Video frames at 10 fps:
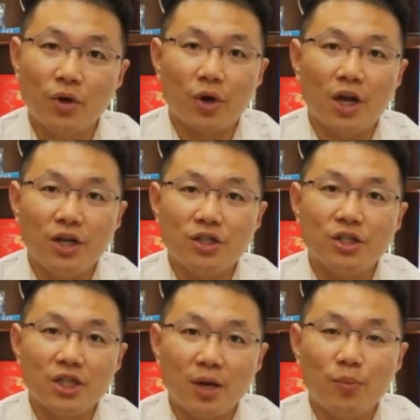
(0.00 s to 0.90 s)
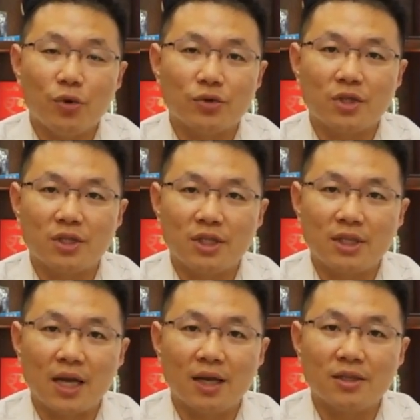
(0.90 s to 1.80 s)
where Asian temples
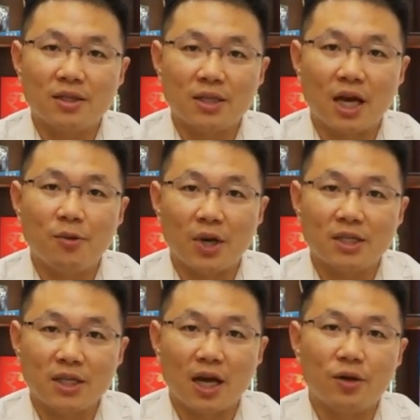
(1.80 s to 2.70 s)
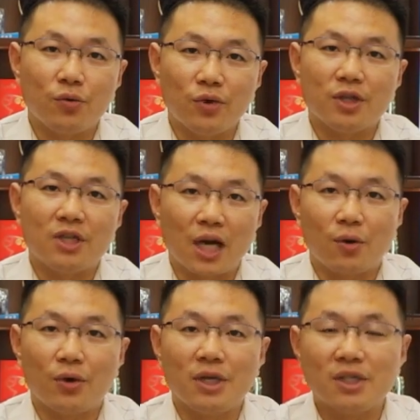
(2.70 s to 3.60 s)
stand side by side with
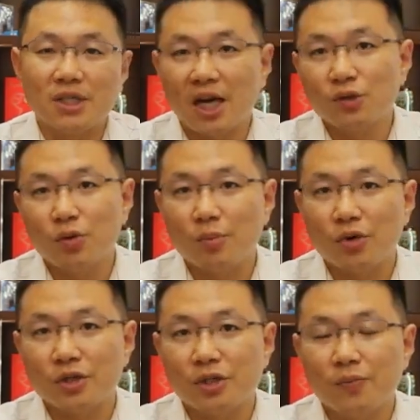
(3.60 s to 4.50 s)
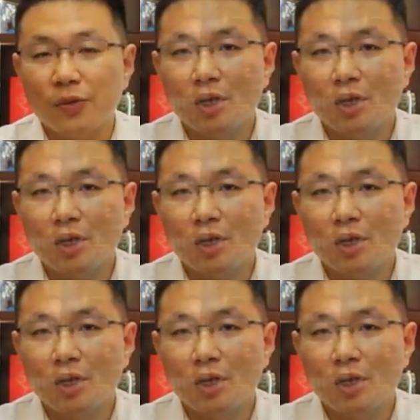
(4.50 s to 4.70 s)
towering skyscrapers.